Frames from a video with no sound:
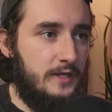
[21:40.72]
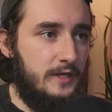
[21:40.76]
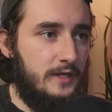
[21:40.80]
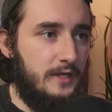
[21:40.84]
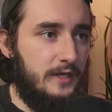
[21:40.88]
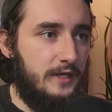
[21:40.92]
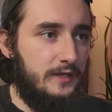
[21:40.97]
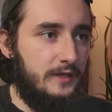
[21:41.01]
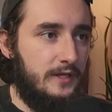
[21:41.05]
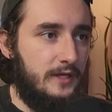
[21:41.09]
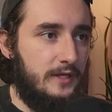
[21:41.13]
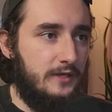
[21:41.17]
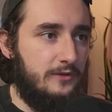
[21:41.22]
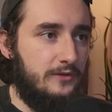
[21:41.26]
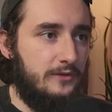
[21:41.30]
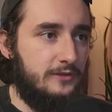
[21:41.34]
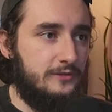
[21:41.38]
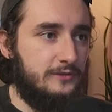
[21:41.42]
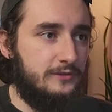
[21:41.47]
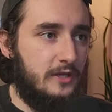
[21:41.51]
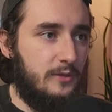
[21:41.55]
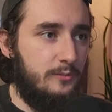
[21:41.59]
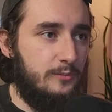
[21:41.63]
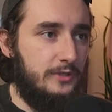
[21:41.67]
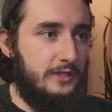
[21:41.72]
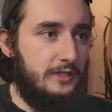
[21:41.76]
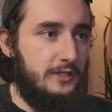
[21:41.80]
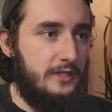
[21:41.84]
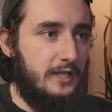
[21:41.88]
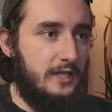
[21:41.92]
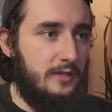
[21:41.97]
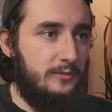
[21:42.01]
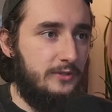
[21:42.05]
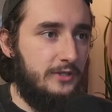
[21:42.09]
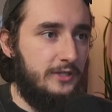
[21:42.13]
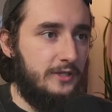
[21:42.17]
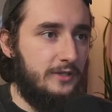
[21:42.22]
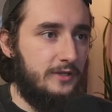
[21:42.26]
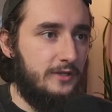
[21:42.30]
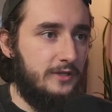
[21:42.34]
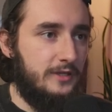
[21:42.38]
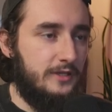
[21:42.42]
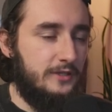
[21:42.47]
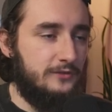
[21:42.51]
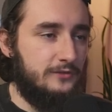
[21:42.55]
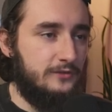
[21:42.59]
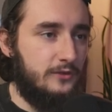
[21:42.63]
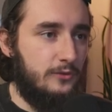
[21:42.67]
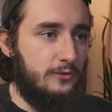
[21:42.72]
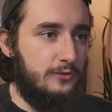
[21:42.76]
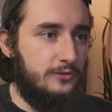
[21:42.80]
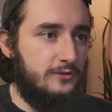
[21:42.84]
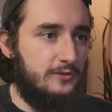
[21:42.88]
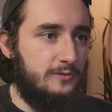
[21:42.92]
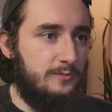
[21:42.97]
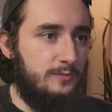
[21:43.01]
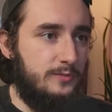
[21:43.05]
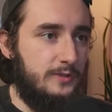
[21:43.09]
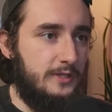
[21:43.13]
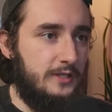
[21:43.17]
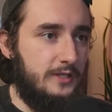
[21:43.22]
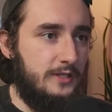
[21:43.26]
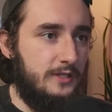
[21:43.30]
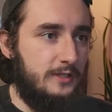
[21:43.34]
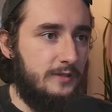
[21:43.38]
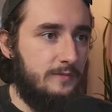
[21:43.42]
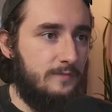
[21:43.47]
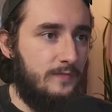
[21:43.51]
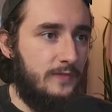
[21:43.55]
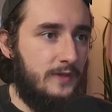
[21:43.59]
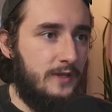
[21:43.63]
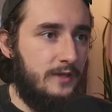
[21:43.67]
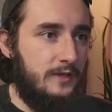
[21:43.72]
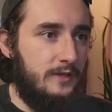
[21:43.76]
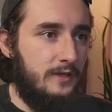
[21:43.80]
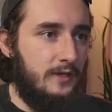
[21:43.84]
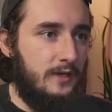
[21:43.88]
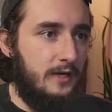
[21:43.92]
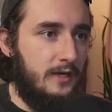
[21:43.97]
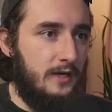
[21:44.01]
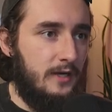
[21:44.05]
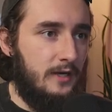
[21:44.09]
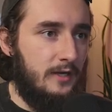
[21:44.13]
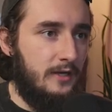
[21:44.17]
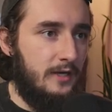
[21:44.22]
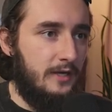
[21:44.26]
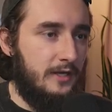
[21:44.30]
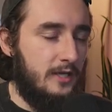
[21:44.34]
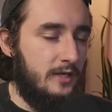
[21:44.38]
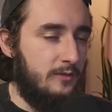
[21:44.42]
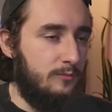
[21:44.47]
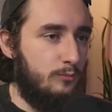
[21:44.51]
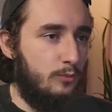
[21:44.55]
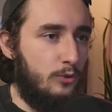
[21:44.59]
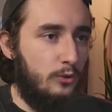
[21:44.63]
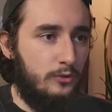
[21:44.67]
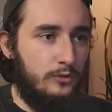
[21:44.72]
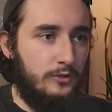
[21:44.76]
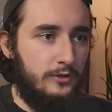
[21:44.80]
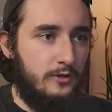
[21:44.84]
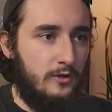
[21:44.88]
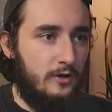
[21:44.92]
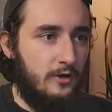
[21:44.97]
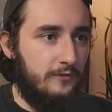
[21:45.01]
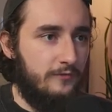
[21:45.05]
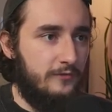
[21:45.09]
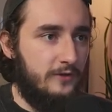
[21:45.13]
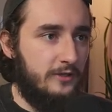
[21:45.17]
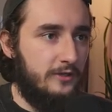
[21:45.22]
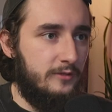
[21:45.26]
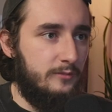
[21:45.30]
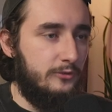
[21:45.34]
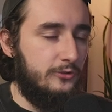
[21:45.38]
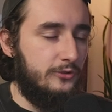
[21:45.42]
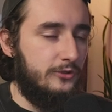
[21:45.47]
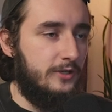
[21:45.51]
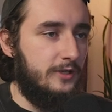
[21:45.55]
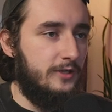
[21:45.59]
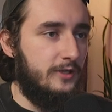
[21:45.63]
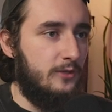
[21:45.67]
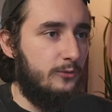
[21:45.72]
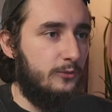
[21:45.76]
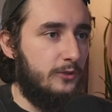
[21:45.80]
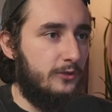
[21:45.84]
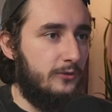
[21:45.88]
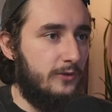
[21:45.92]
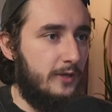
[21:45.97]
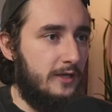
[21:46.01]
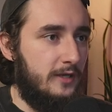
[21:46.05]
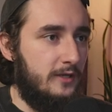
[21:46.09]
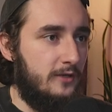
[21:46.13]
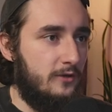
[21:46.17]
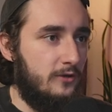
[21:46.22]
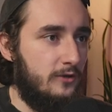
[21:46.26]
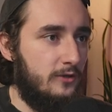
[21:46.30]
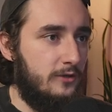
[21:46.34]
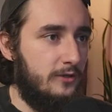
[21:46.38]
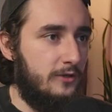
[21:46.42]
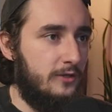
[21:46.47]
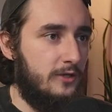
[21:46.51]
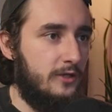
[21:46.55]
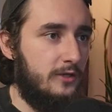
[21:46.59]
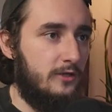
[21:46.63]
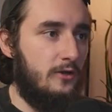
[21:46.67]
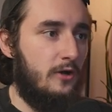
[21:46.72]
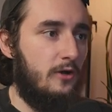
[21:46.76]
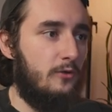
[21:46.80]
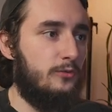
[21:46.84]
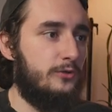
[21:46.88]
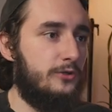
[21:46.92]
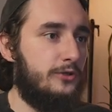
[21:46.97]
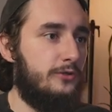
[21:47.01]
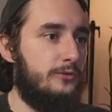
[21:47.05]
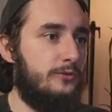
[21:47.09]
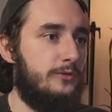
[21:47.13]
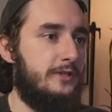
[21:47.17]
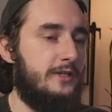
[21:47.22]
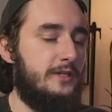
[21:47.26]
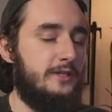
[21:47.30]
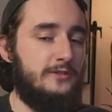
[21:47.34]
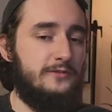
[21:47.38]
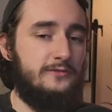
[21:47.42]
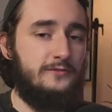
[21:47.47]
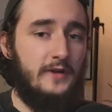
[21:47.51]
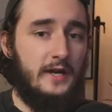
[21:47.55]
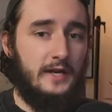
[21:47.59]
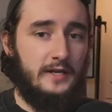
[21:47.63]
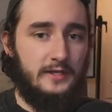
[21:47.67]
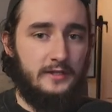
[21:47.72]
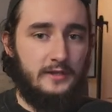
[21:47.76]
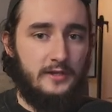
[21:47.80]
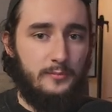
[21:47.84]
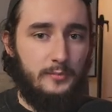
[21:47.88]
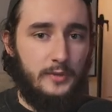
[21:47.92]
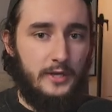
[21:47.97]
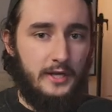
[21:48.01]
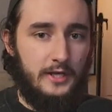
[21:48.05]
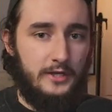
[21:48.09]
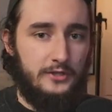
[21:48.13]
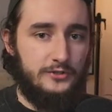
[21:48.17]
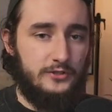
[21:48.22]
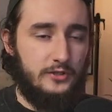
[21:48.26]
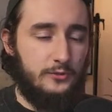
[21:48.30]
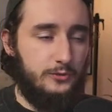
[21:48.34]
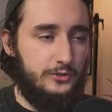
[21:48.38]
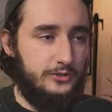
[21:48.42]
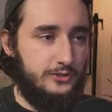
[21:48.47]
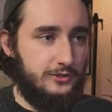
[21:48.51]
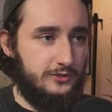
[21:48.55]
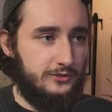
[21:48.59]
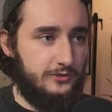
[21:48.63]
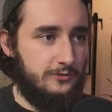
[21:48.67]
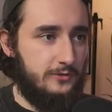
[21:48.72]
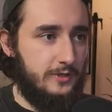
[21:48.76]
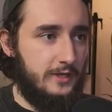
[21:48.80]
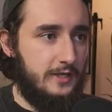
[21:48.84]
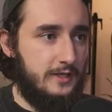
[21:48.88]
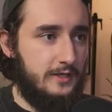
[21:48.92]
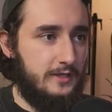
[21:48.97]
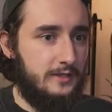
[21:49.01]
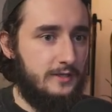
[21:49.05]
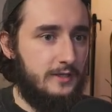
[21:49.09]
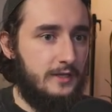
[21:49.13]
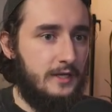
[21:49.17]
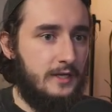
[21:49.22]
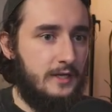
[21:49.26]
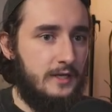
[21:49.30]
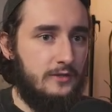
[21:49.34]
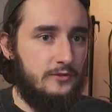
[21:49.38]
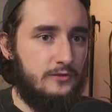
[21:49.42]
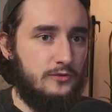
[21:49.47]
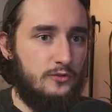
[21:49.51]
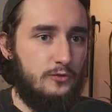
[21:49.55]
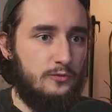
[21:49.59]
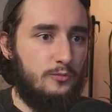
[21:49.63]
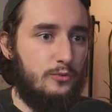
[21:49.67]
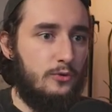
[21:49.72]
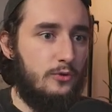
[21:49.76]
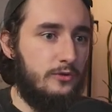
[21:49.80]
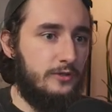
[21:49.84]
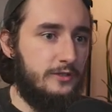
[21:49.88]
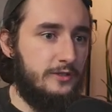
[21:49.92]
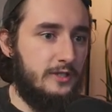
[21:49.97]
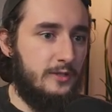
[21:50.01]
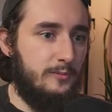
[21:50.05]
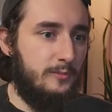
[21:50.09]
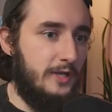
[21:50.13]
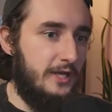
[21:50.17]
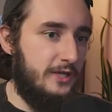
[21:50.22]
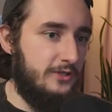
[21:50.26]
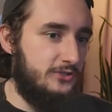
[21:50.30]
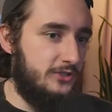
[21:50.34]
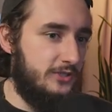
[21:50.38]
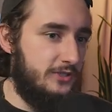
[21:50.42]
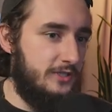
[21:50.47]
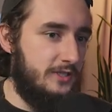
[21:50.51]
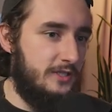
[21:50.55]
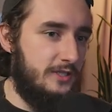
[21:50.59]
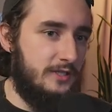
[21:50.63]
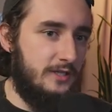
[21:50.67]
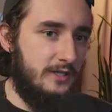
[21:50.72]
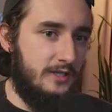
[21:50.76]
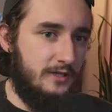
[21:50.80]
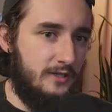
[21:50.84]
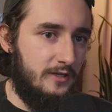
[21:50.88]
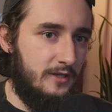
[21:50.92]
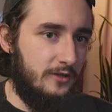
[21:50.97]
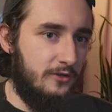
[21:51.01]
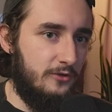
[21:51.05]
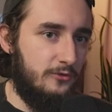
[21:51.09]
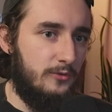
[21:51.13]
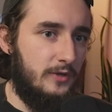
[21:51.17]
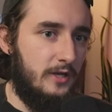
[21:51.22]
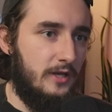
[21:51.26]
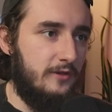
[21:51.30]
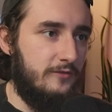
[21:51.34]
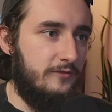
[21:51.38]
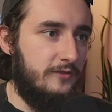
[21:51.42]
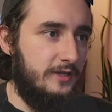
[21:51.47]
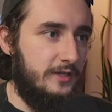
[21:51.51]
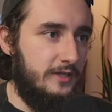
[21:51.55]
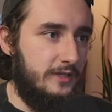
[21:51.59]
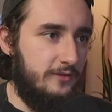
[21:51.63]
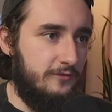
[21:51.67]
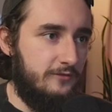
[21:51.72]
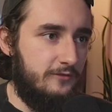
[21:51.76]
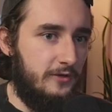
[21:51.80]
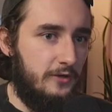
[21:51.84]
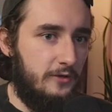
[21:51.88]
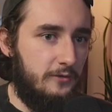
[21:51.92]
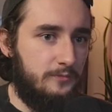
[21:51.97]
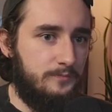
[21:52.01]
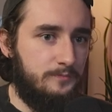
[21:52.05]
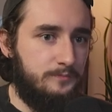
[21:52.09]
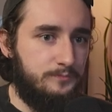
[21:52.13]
And then this company name here is going to be again, pulling our variable here that we created earlier, and all we're doing is finding the page that we just created to pull in the page ID and other relevant info.